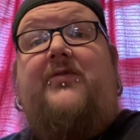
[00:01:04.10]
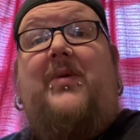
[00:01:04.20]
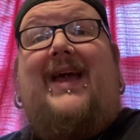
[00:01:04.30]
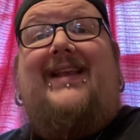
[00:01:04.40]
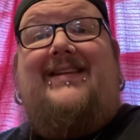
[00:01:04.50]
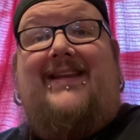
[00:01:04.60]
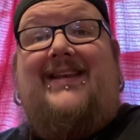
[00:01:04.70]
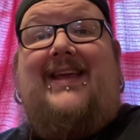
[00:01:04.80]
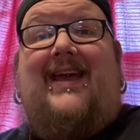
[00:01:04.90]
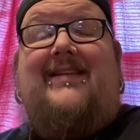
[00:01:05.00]
week I
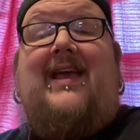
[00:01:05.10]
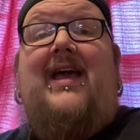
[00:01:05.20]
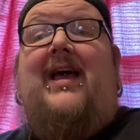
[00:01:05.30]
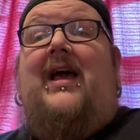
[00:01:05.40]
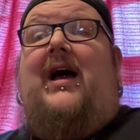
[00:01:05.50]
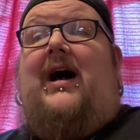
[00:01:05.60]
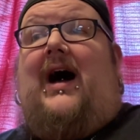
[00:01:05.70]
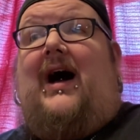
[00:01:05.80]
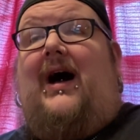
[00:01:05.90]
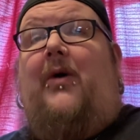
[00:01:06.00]
didn't get,
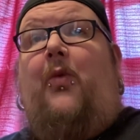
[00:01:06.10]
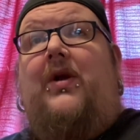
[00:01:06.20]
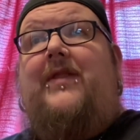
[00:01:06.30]
one